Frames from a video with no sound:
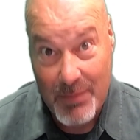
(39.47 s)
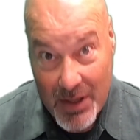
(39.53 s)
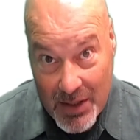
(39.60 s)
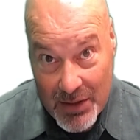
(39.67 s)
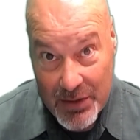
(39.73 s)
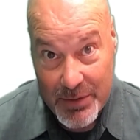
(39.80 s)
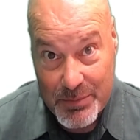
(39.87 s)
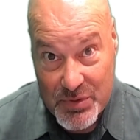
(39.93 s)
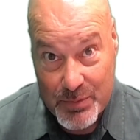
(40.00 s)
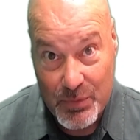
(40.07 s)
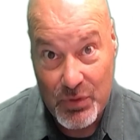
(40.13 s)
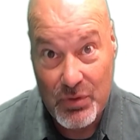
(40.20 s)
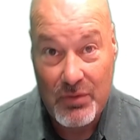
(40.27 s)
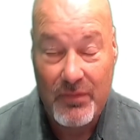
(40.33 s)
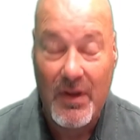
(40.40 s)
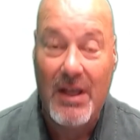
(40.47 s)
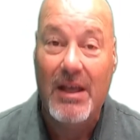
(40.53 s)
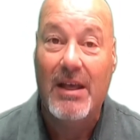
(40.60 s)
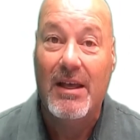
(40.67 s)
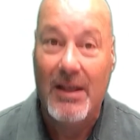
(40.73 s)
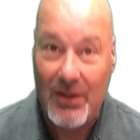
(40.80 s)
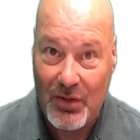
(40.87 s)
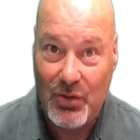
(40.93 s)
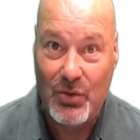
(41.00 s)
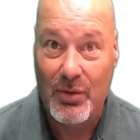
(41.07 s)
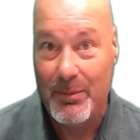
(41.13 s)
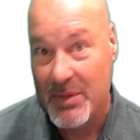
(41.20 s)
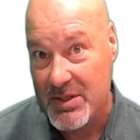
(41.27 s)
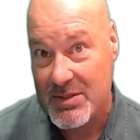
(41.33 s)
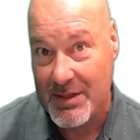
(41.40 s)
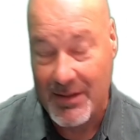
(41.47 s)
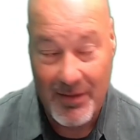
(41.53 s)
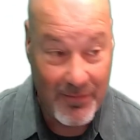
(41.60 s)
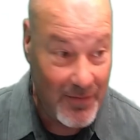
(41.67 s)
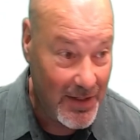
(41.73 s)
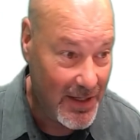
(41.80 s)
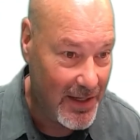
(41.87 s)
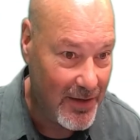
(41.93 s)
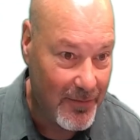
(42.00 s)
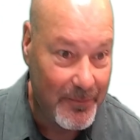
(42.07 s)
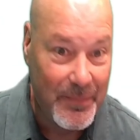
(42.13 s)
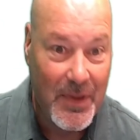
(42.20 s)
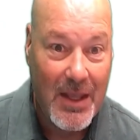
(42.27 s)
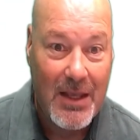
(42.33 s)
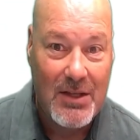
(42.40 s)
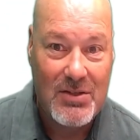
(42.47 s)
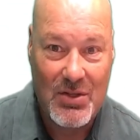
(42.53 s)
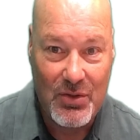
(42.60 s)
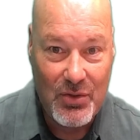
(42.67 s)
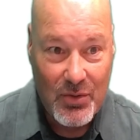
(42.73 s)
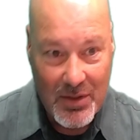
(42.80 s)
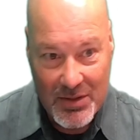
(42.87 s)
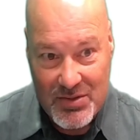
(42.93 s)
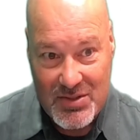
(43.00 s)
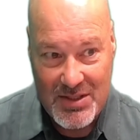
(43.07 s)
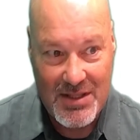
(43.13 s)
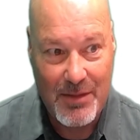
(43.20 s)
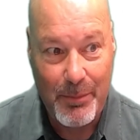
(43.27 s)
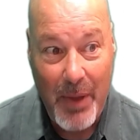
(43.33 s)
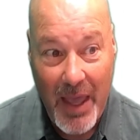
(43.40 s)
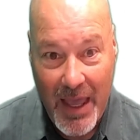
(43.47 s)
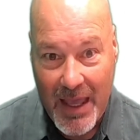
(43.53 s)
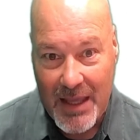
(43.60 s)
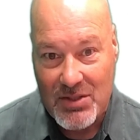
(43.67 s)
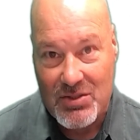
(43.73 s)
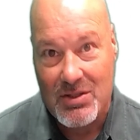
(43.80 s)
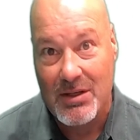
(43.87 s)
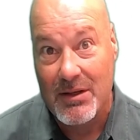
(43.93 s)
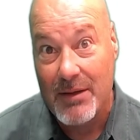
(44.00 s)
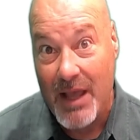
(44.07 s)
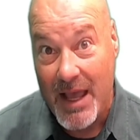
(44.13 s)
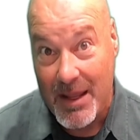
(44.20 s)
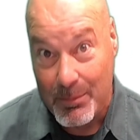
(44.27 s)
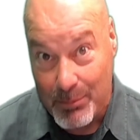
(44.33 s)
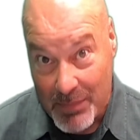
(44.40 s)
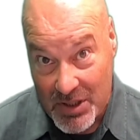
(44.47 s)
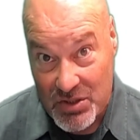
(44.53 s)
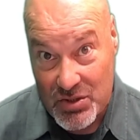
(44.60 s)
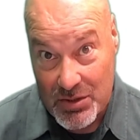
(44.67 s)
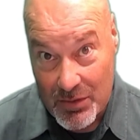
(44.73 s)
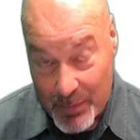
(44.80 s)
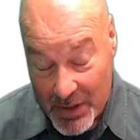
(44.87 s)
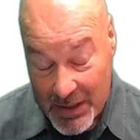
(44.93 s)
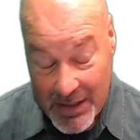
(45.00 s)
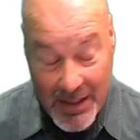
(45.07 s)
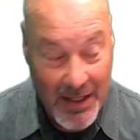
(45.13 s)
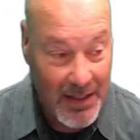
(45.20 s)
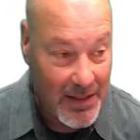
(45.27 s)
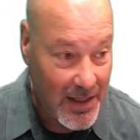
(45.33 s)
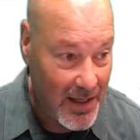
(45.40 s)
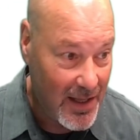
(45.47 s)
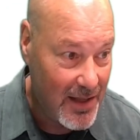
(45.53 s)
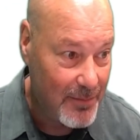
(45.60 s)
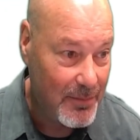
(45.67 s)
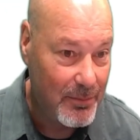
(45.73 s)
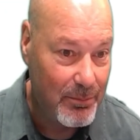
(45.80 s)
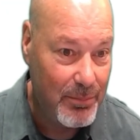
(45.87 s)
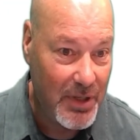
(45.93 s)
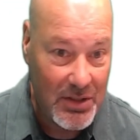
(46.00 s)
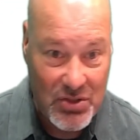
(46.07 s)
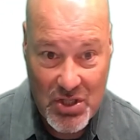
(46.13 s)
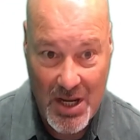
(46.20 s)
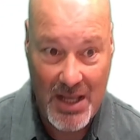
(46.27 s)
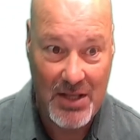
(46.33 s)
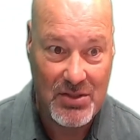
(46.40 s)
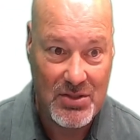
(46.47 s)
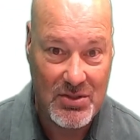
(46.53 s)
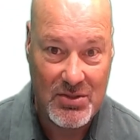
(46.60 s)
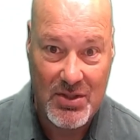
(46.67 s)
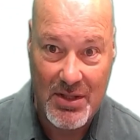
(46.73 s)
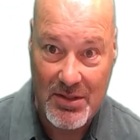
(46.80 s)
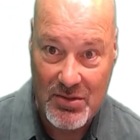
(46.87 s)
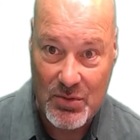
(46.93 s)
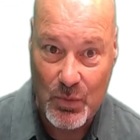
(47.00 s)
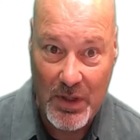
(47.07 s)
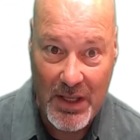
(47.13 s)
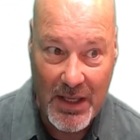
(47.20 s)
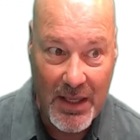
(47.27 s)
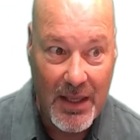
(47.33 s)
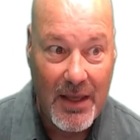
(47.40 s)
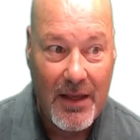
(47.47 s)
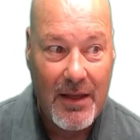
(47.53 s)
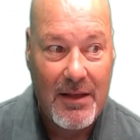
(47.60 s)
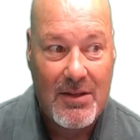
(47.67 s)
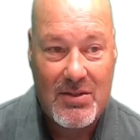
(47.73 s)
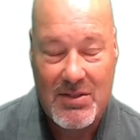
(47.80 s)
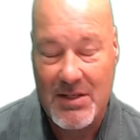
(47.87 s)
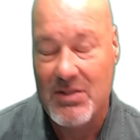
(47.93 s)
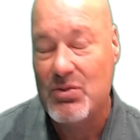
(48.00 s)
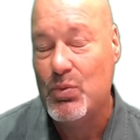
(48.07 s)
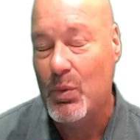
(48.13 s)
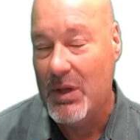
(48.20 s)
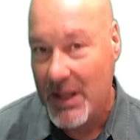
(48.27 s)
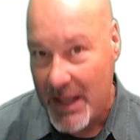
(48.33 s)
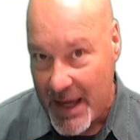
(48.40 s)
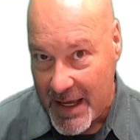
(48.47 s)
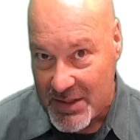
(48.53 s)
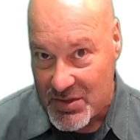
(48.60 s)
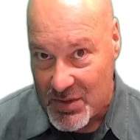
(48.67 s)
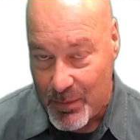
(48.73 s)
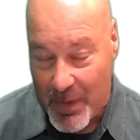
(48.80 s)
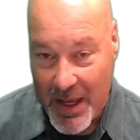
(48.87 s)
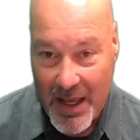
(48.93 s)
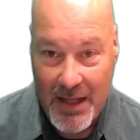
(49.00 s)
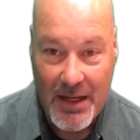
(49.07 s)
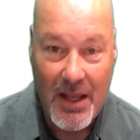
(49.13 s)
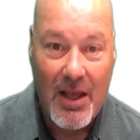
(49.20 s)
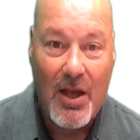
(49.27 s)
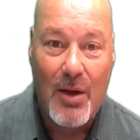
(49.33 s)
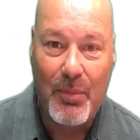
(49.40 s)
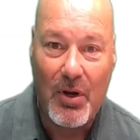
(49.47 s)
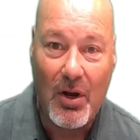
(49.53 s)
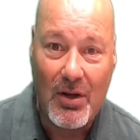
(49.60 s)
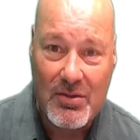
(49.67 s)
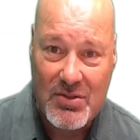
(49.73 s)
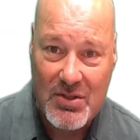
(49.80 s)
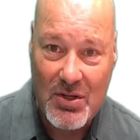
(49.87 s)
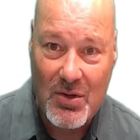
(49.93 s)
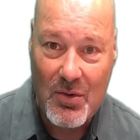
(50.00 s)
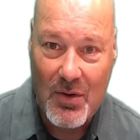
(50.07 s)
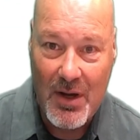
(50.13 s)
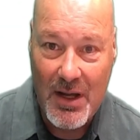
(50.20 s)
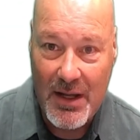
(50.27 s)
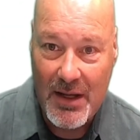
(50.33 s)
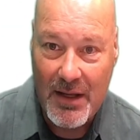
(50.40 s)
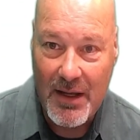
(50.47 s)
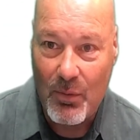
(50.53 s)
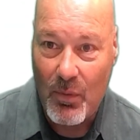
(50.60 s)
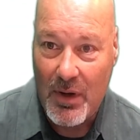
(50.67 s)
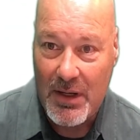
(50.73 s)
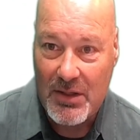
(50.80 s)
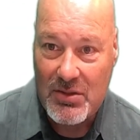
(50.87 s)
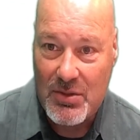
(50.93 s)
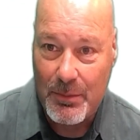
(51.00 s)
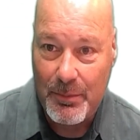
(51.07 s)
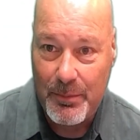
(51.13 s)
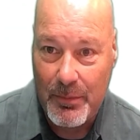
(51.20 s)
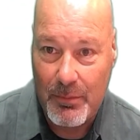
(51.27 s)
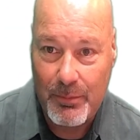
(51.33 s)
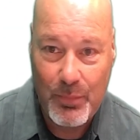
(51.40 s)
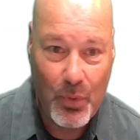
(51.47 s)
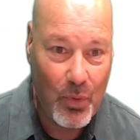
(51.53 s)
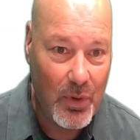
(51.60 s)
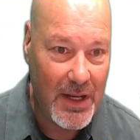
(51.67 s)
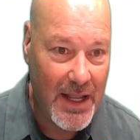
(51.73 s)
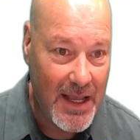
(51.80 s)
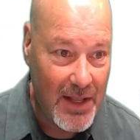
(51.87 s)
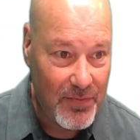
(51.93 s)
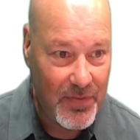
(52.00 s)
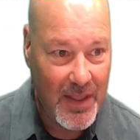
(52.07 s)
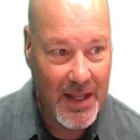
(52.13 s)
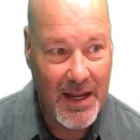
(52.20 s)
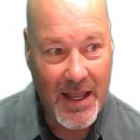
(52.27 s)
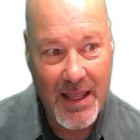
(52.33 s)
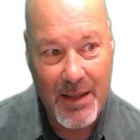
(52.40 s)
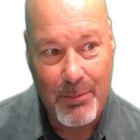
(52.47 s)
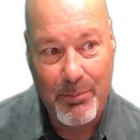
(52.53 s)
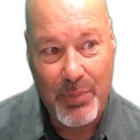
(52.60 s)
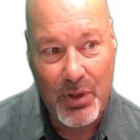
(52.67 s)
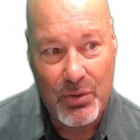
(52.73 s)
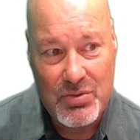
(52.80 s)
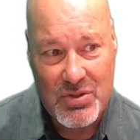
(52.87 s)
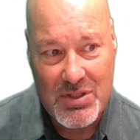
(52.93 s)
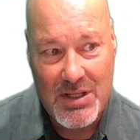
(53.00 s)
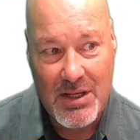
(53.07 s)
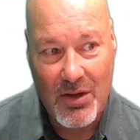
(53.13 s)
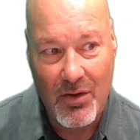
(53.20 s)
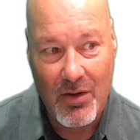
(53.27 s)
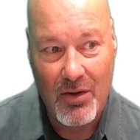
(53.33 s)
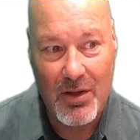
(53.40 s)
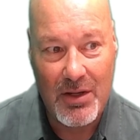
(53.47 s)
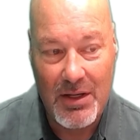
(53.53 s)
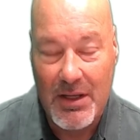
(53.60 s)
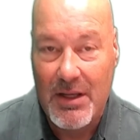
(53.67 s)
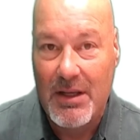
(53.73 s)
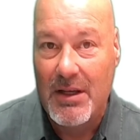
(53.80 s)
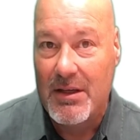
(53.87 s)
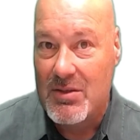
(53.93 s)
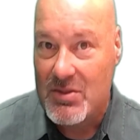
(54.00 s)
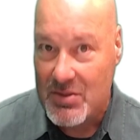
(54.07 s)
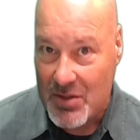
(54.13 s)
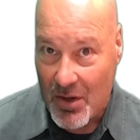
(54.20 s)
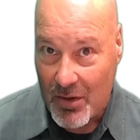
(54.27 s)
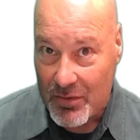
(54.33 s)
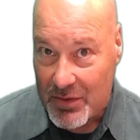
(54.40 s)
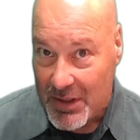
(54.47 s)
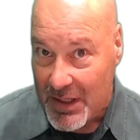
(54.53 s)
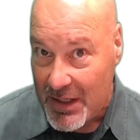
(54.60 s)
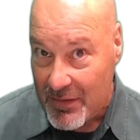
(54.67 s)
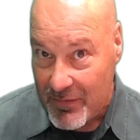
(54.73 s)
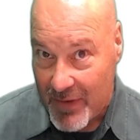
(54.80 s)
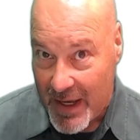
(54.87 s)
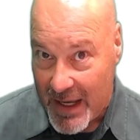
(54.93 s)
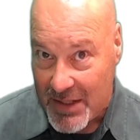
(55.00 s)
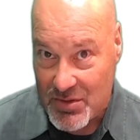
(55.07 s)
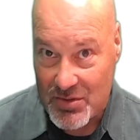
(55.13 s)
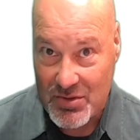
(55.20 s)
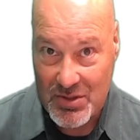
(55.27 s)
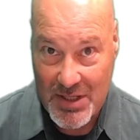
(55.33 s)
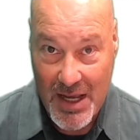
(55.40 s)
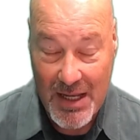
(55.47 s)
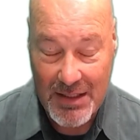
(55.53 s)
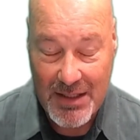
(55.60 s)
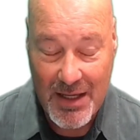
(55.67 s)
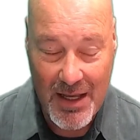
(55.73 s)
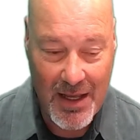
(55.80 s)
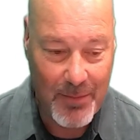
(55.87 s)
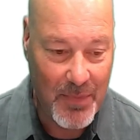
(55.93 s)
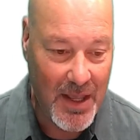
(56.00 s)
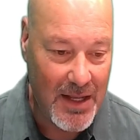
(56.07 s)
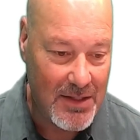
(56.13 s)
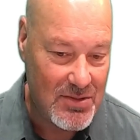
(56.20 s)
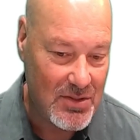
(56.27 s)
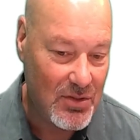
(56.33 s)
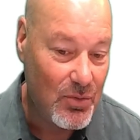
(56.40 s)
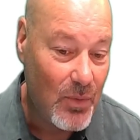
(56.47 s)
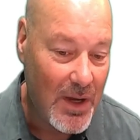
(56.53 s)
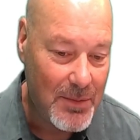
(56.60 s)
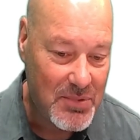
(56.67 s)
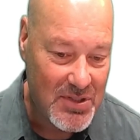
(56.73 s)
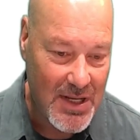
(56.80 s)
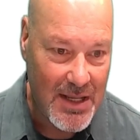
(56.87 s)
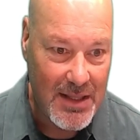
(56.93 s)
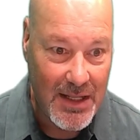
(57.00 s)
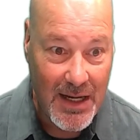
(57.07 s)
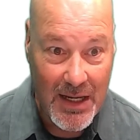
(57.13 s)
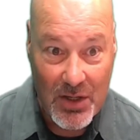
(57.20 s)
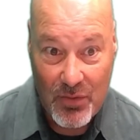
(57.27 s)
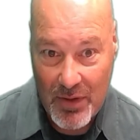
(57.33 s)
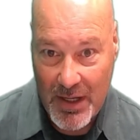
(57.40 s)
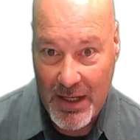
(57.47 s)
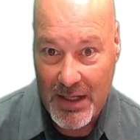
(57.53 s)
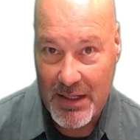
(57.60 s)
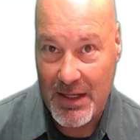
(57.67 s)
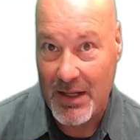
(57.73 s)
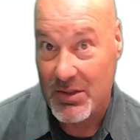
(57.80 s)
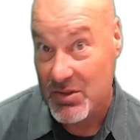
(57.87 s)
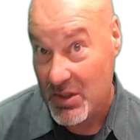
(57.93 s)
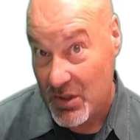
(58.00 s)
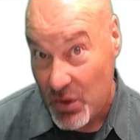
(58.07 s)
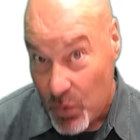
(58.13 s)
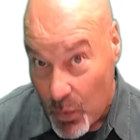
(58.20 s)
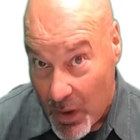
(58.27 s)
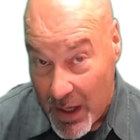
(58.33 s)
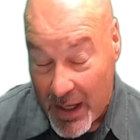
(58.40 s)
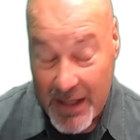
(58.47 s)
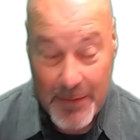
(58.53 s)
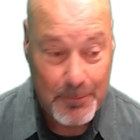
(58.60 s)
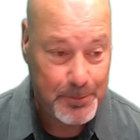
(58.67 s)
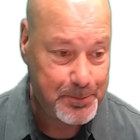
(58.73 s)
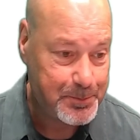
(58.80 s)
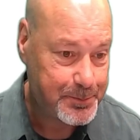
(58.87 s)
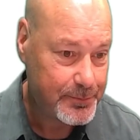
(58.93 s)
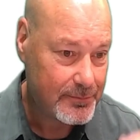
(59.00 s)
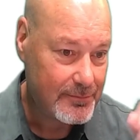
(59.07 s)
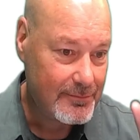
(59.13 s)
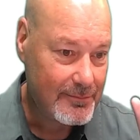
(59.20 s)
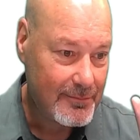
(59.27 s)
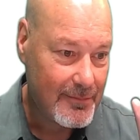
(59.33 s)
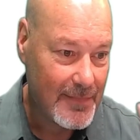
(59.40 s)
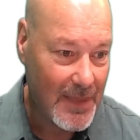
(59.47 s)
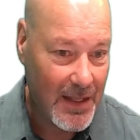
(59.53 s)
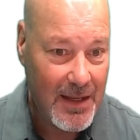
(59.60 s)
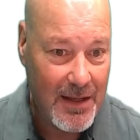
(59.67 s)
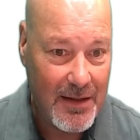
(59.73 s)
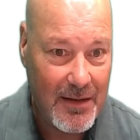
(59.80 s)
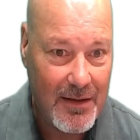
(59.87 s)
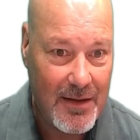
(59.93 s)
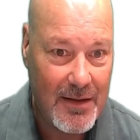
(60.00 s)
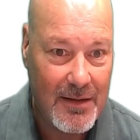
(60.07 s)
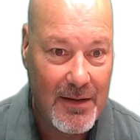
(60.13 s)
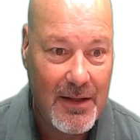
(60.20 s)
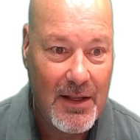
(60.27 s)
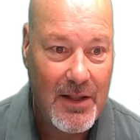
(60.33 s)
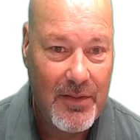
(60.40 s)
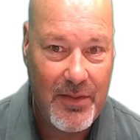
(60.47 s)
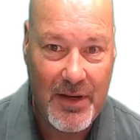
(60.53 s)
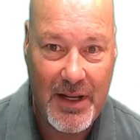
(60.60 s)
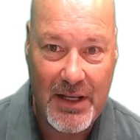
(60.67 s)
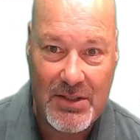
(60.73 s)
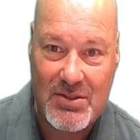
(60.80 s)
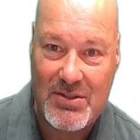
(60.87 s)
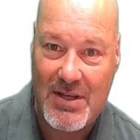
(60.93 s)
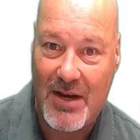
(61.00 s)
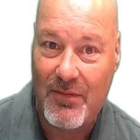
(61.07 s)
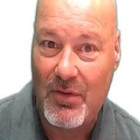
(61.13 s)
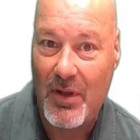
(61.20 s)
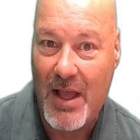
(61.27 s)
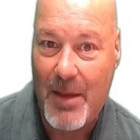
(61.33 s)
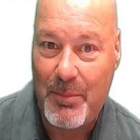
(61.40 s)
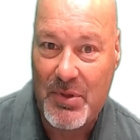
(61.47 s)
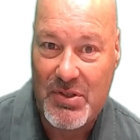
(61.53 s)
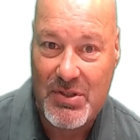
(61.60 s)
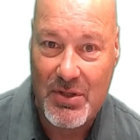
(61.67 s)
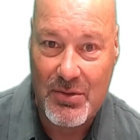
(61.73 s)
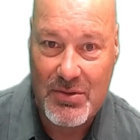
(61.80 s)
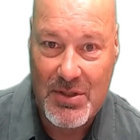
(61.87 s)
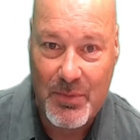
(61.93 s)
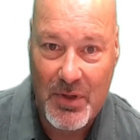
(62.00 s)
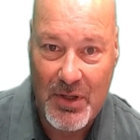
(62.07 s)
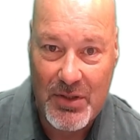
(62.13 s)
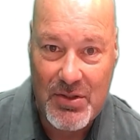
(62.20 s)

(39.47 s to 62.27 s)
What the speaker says: my lips move, you're missing the video. So you can see the page at missionalmoney.com. Big changes this week since we last met. But also, I wanted to point out that I am posting on saltyadvisors.com. That is a new website that I created. I'll tell you why. In the next several episodes, I'm going to